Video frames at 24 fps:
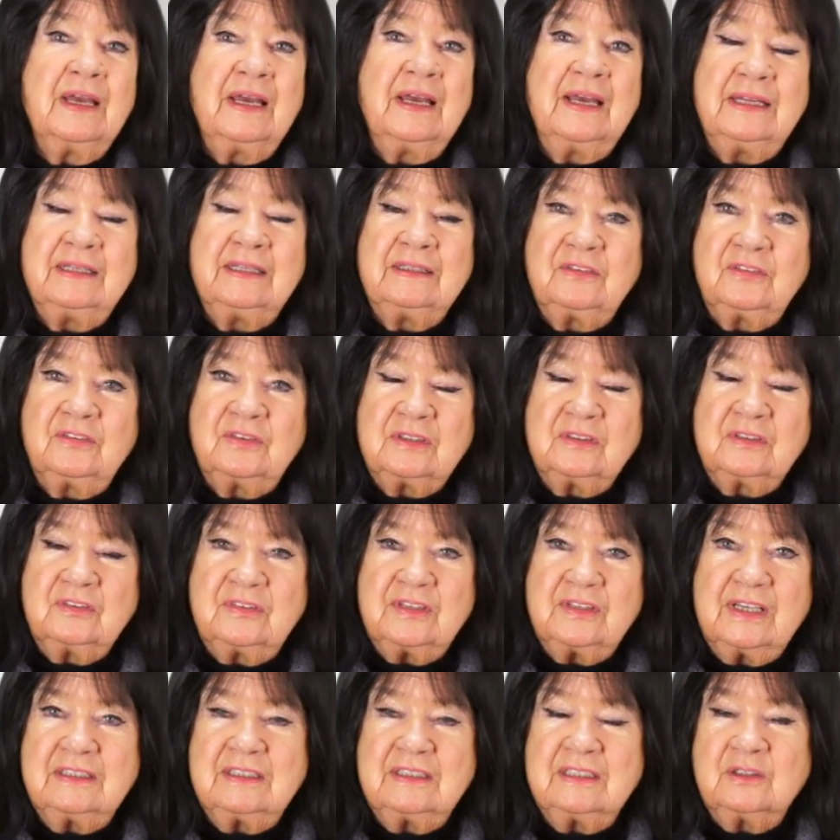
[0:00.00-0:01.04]
And since
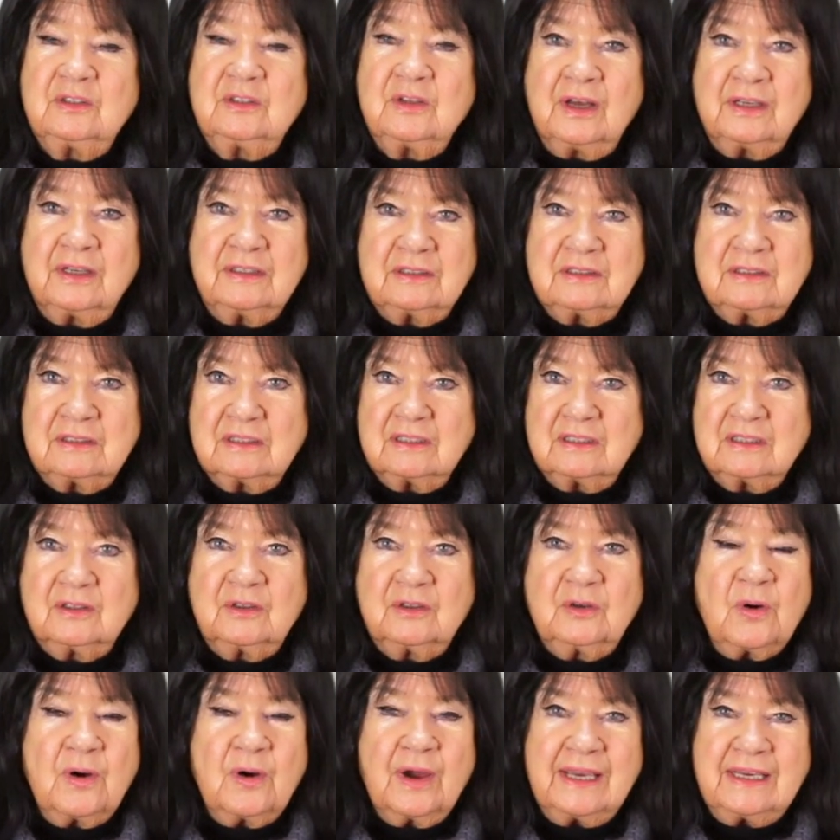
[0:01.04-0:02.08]
they did not
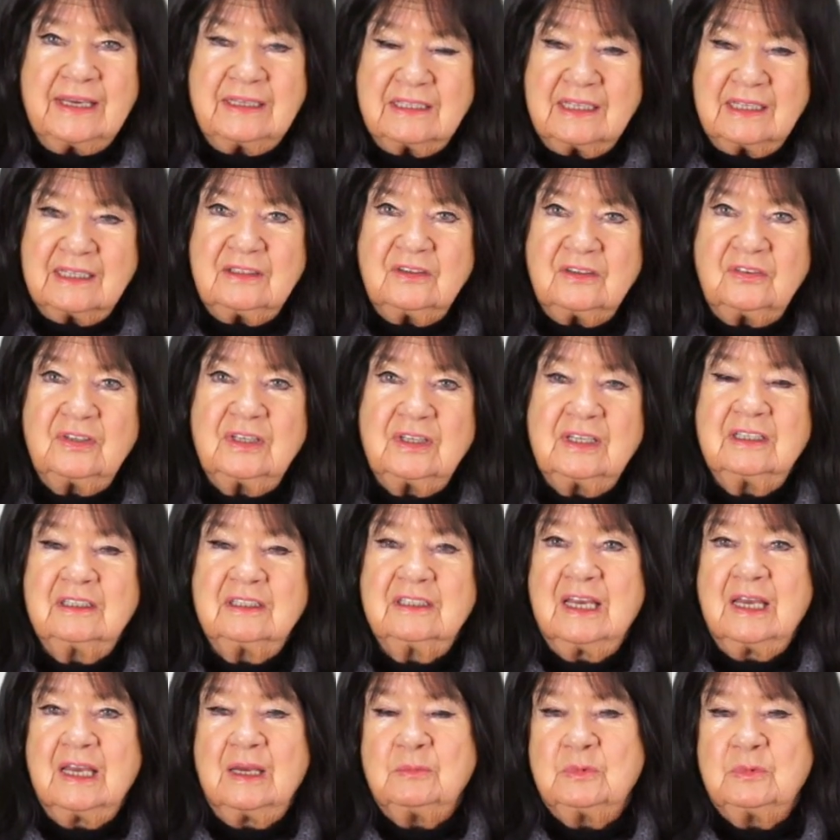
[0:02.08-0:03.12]
correct anything,
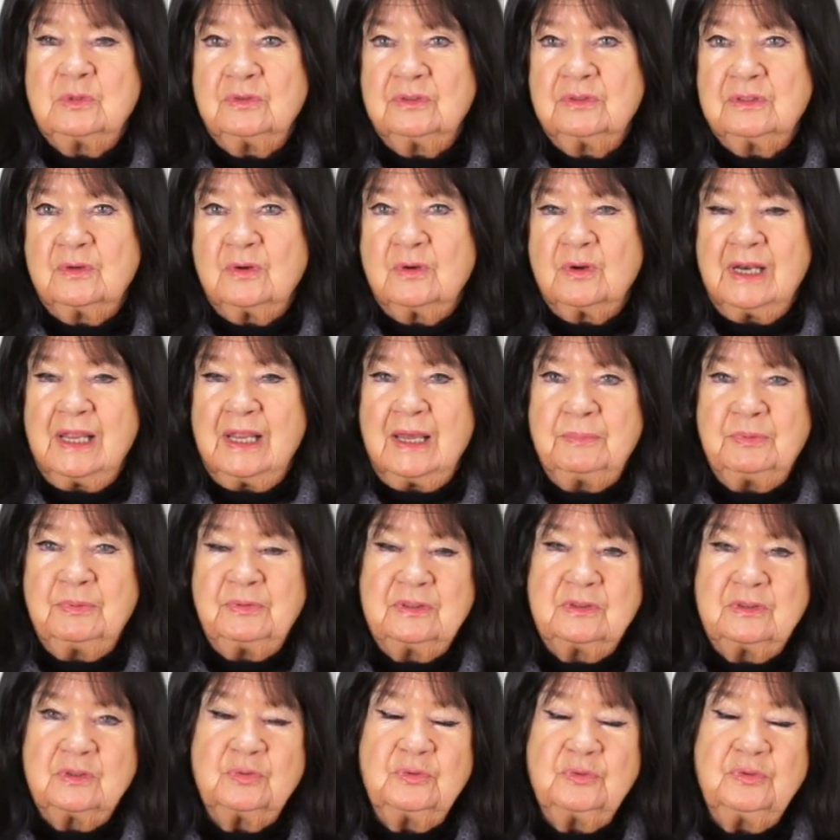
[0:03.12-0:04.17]
it came to the
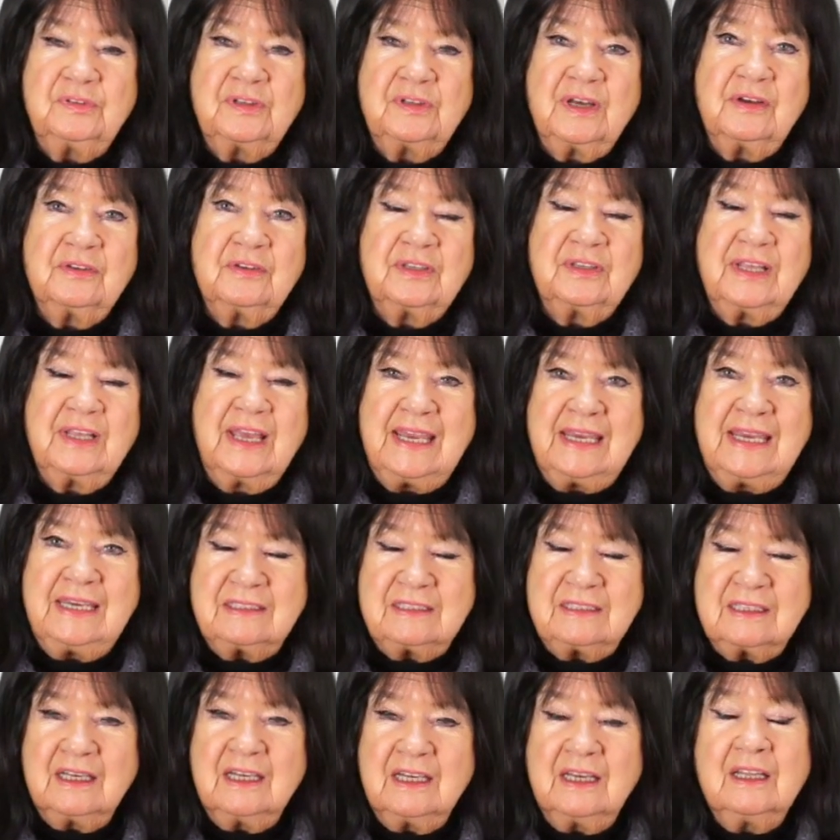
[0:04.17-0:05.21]
collapse in
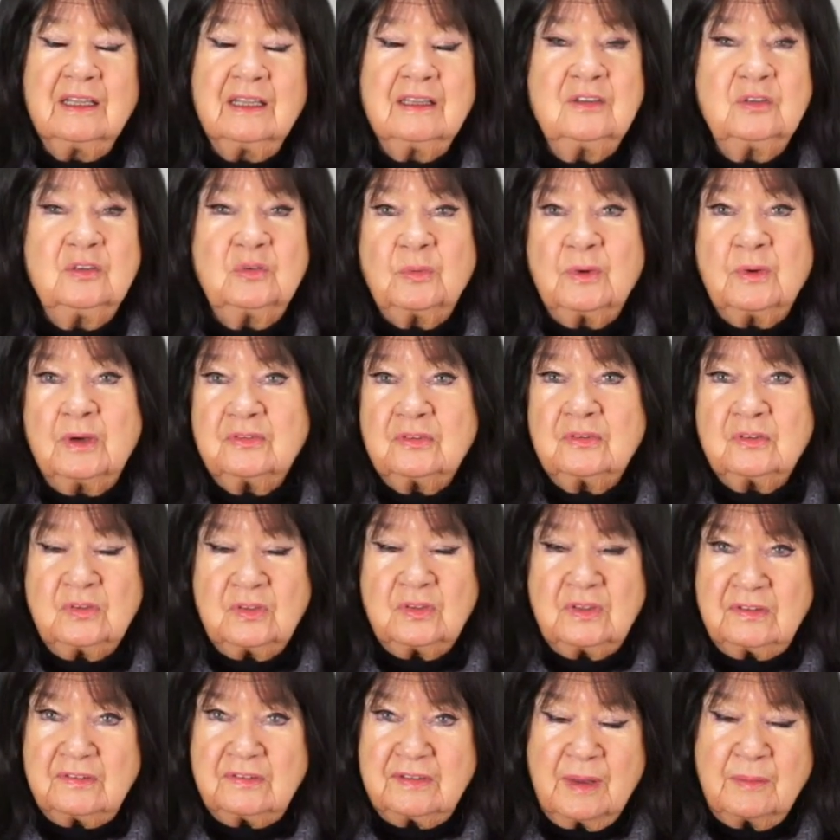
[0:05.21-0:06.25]
2008. This was a
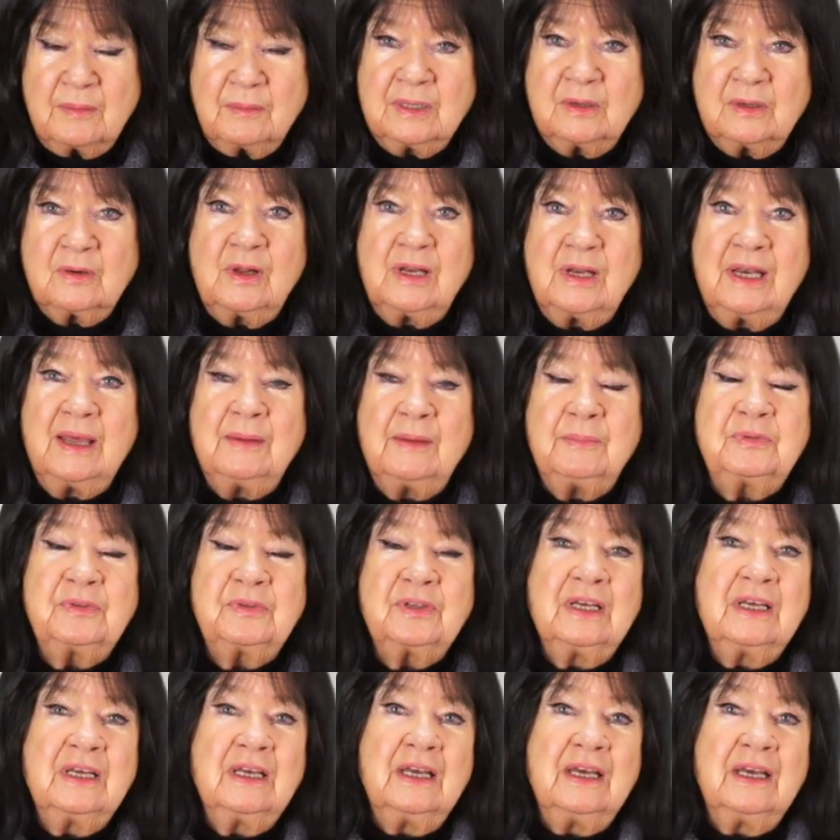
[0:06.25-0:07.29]
systemic collapse
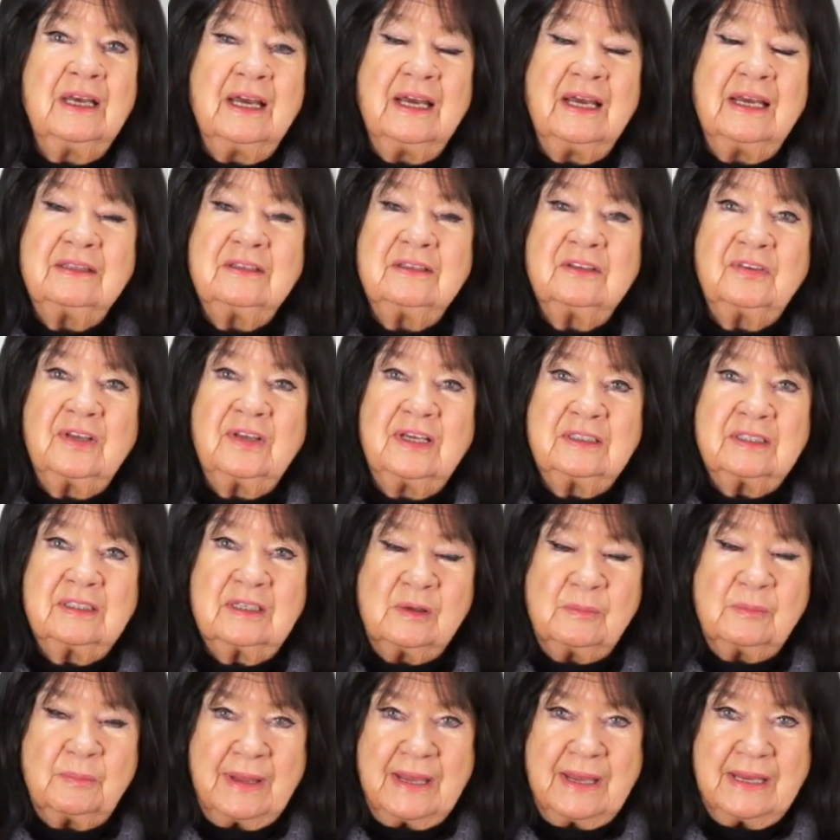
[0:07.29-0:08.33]
and the
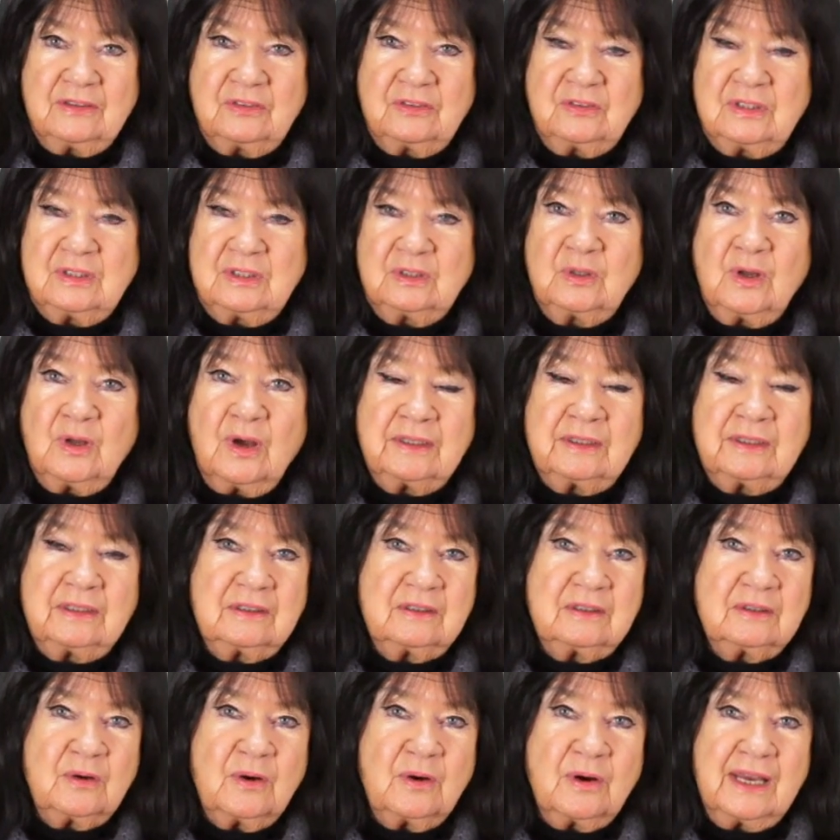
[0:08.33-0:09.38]
central banks did not
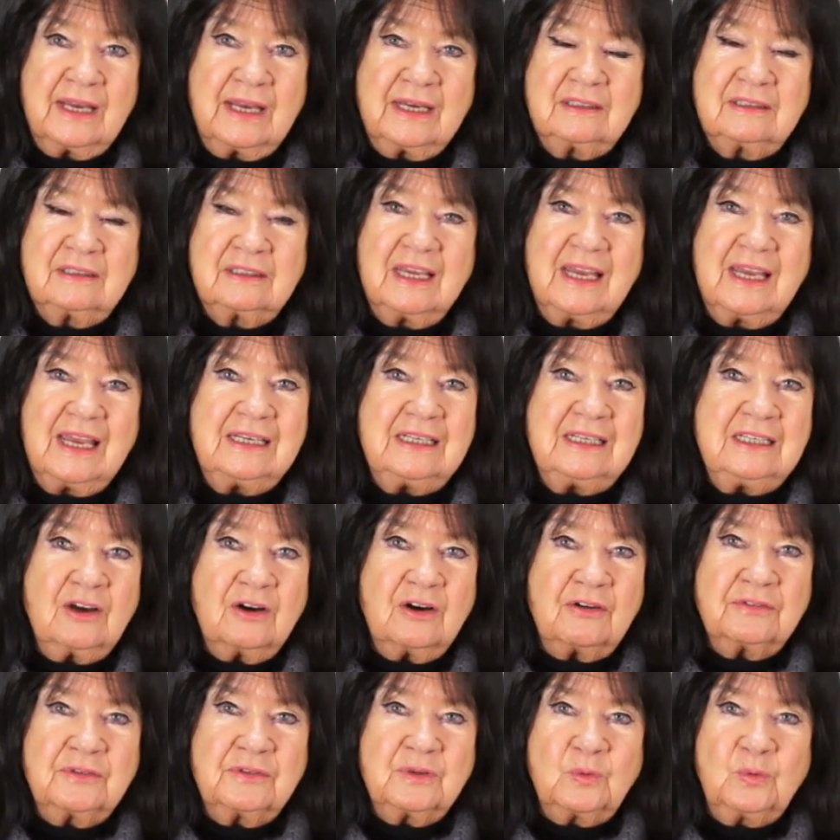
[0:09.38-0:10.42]
correct any
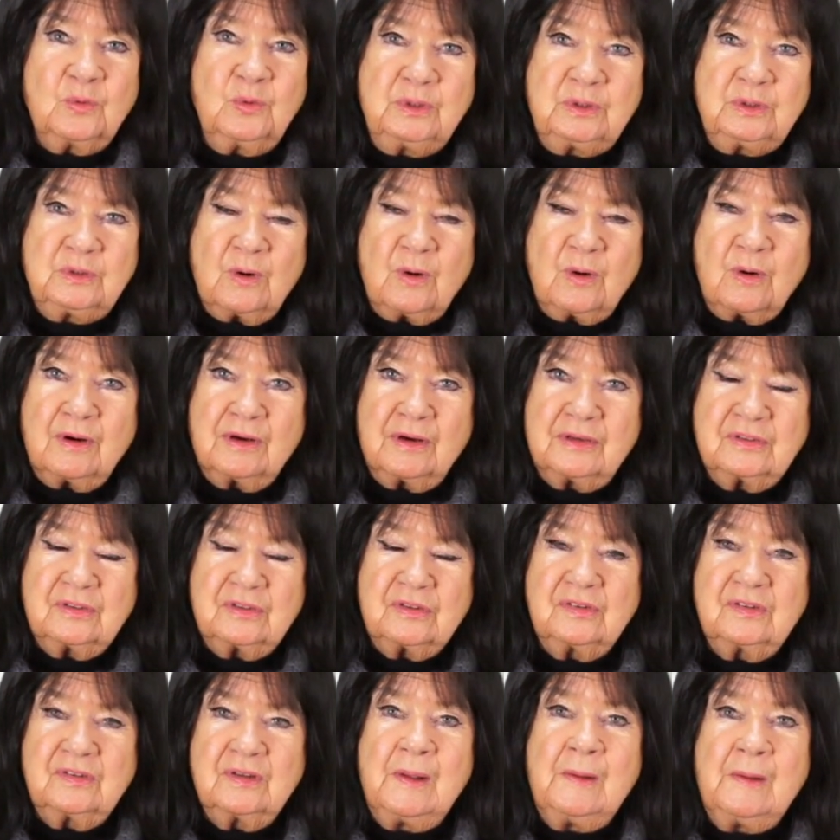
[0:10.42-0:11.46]
of the root
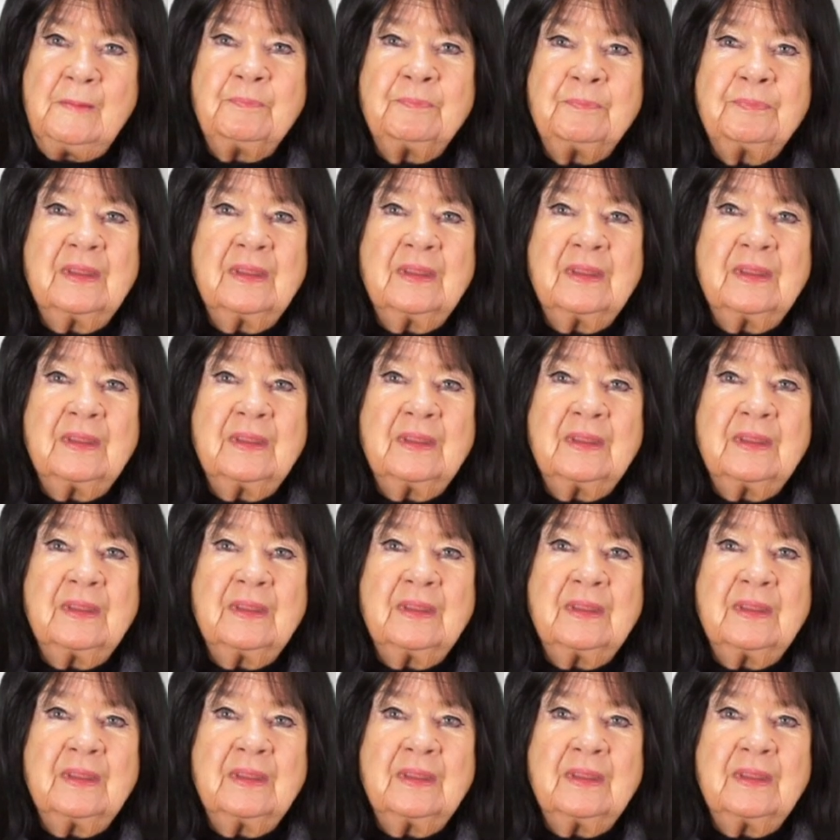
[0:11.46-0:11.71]
causes.